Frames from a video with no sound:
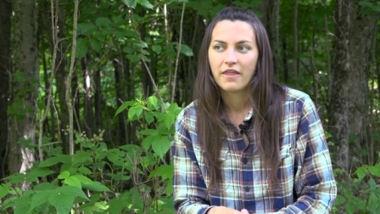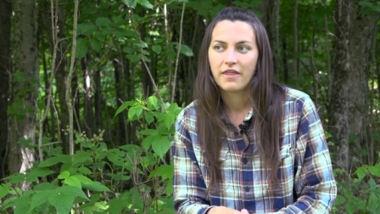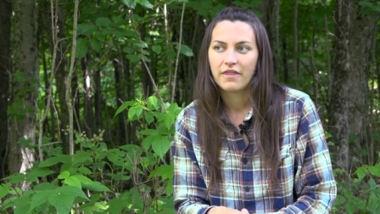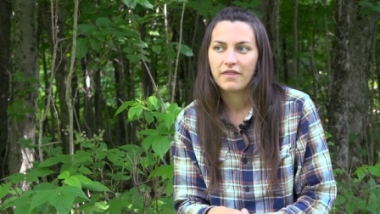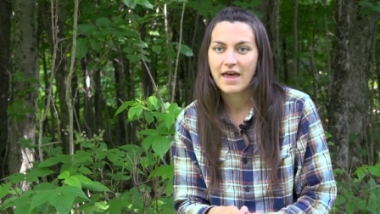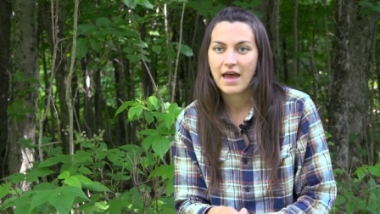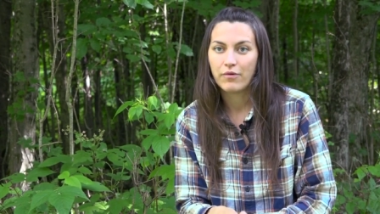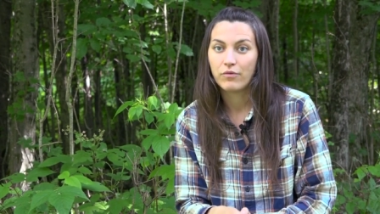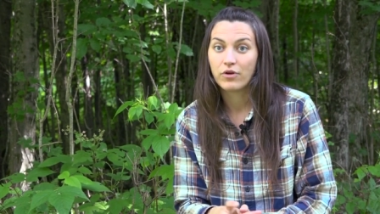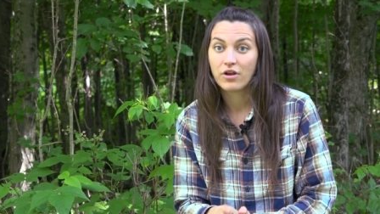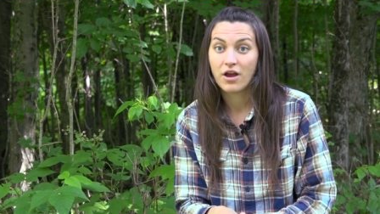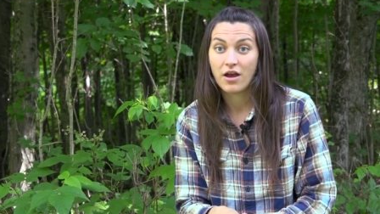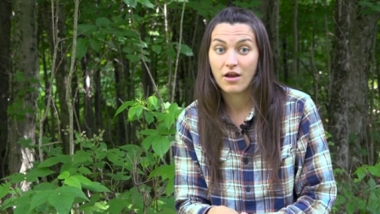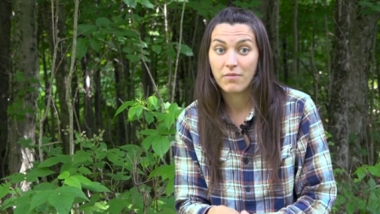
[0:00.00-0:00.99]
that will
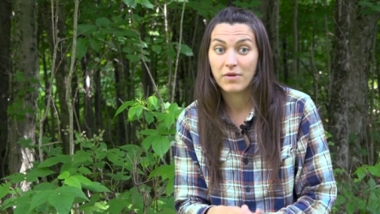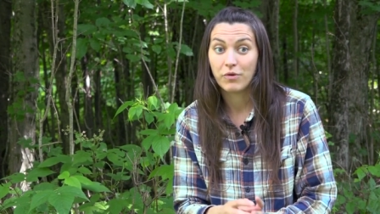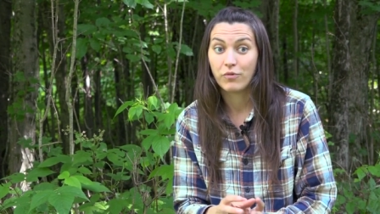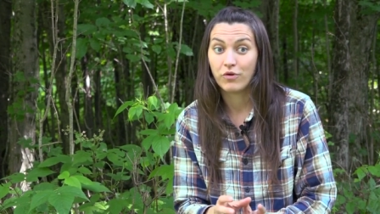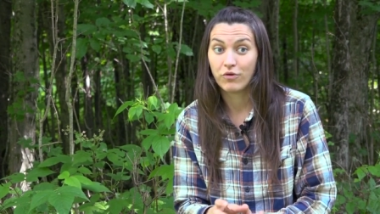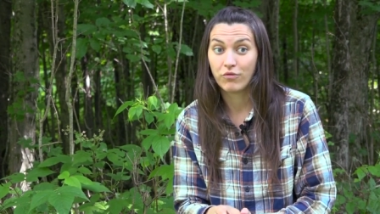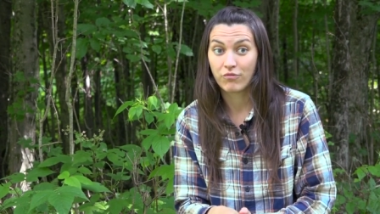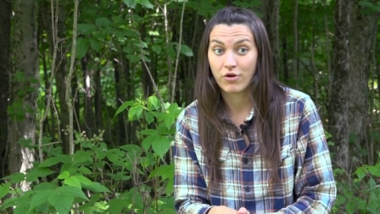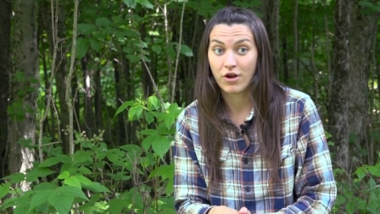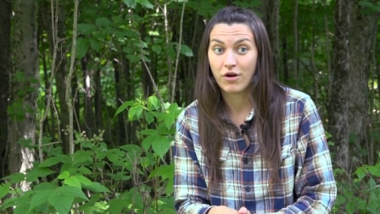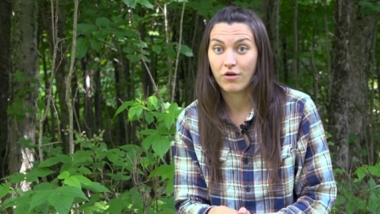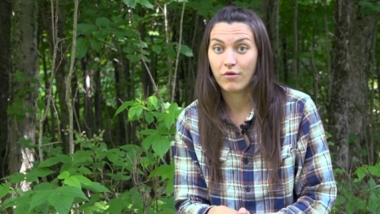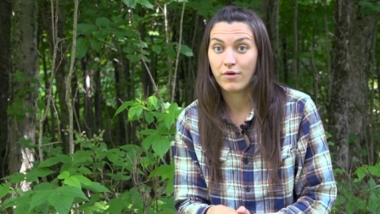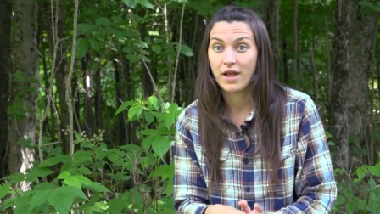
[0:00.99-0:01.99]
come, it will
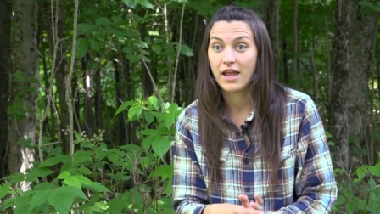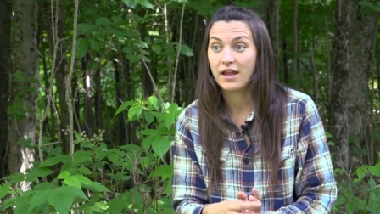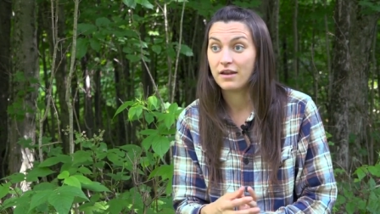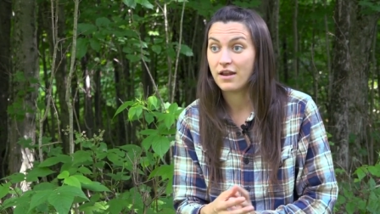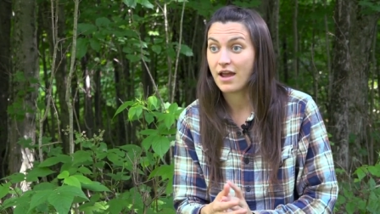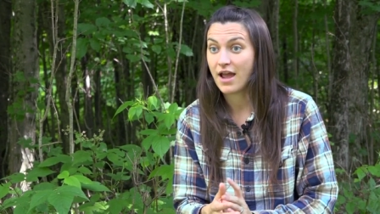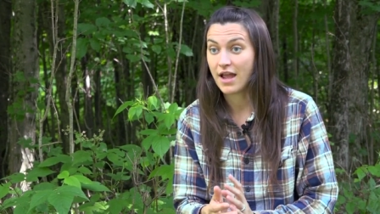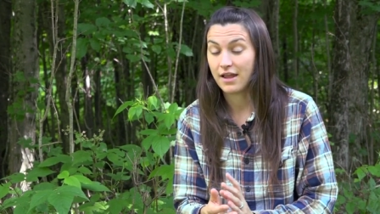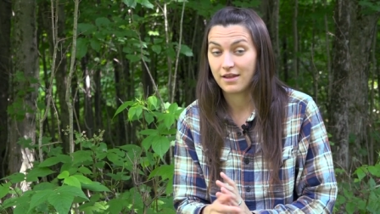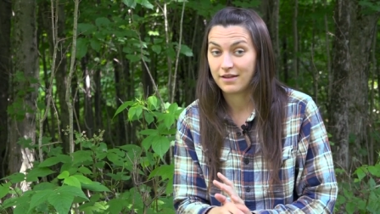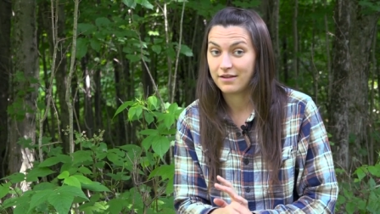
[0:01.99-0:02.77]
grow, and I,